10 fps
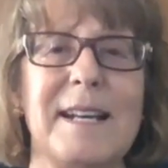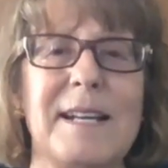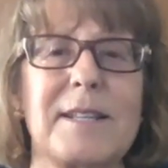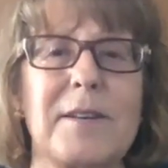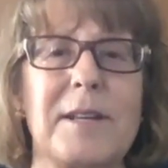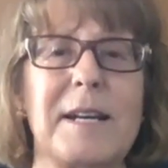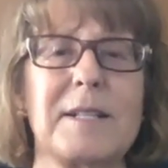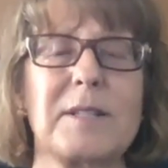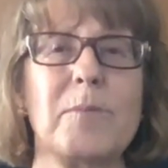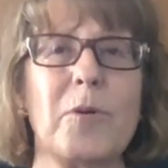so that
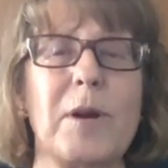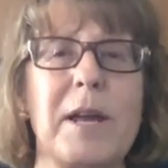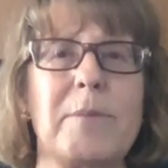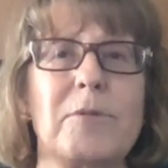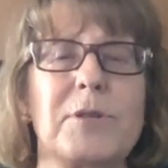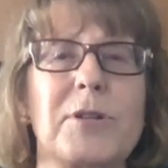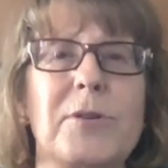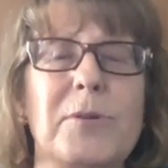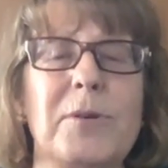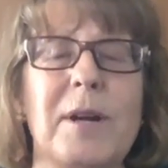it's more able
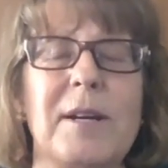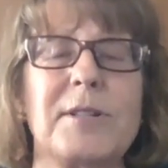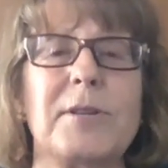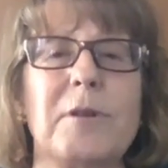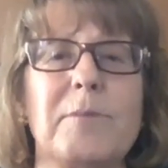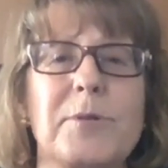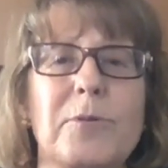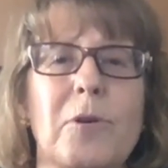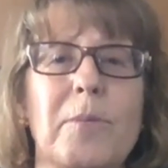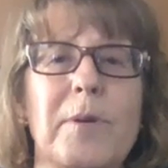to
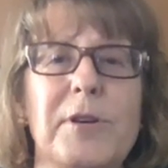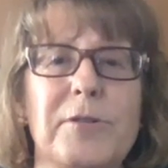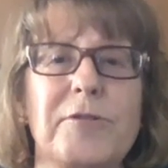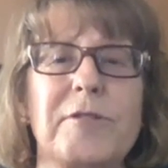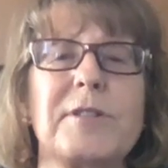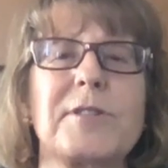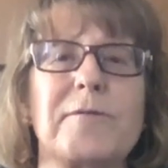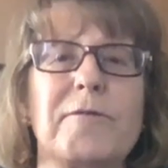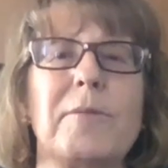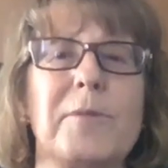absorb nutrients
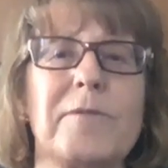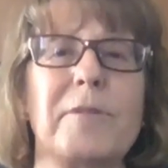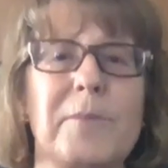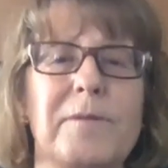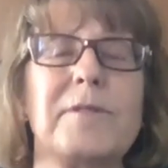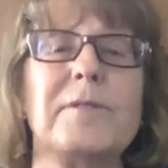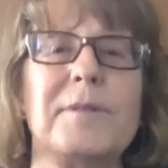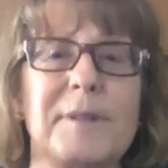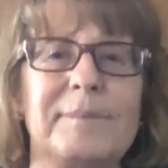from the food.